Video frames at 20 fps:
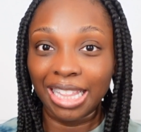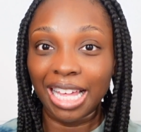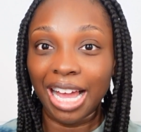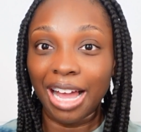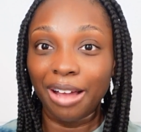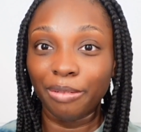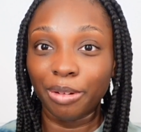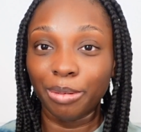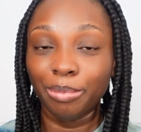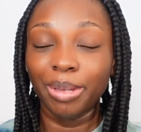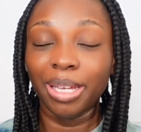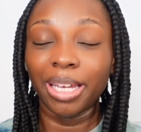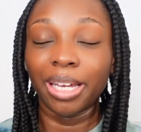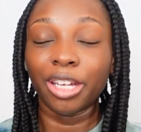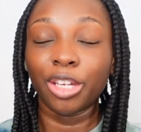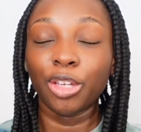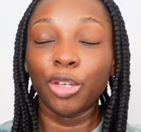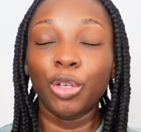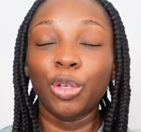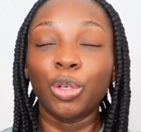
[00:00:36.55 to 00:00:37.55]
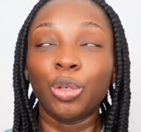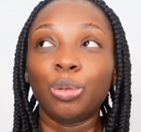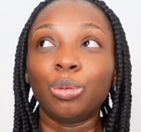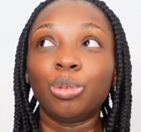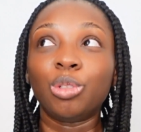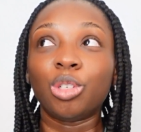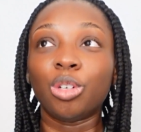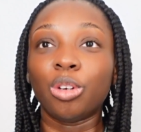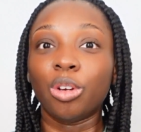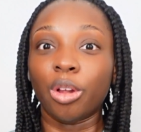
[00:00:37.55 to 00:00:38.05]
That would be a
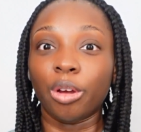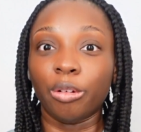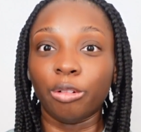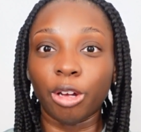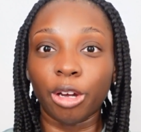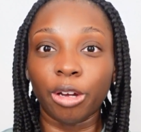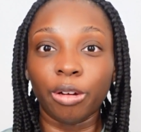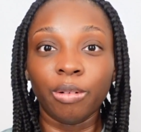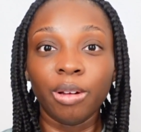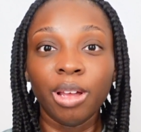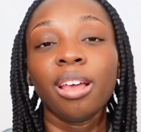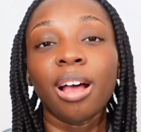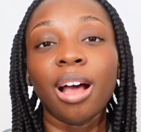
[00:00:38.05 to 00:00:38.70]
huge no-no.